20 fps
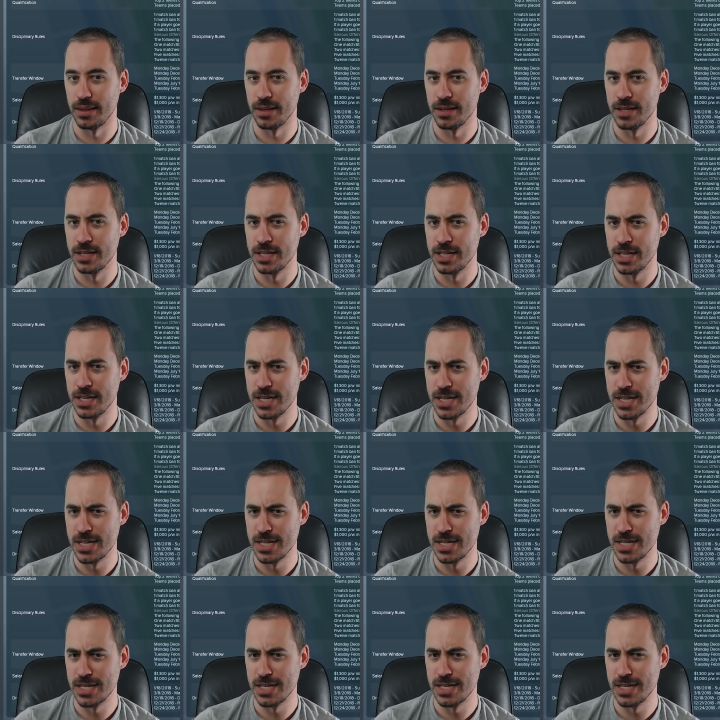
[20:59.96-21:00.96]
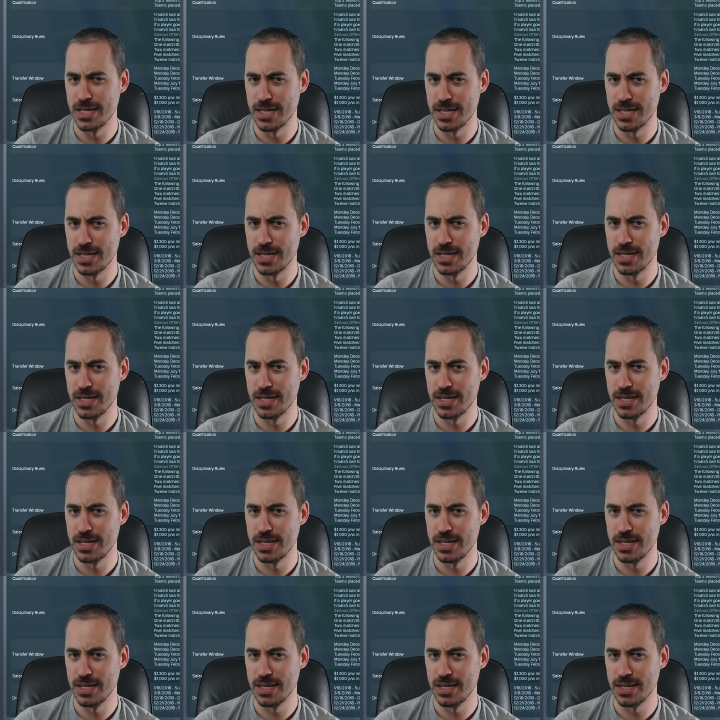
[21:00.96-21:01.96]

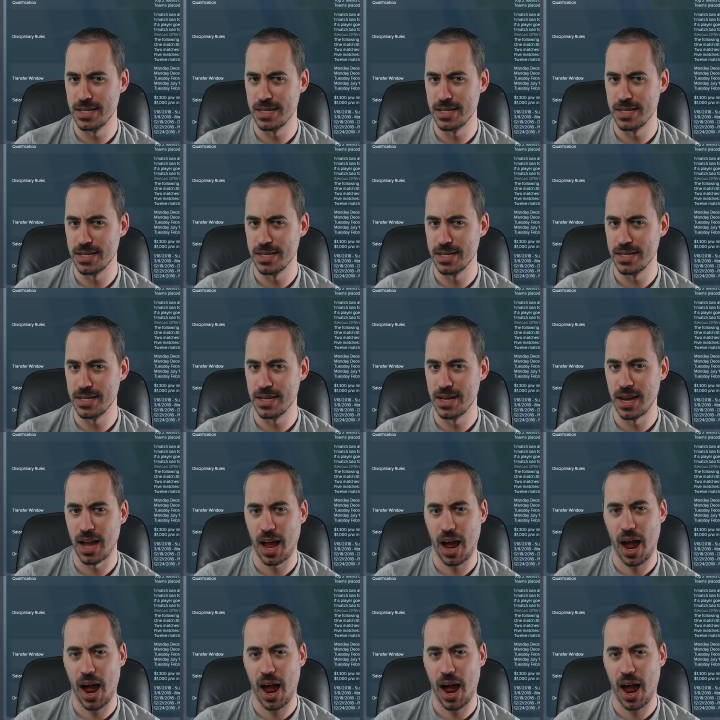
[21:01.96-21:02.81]
(no one is talking)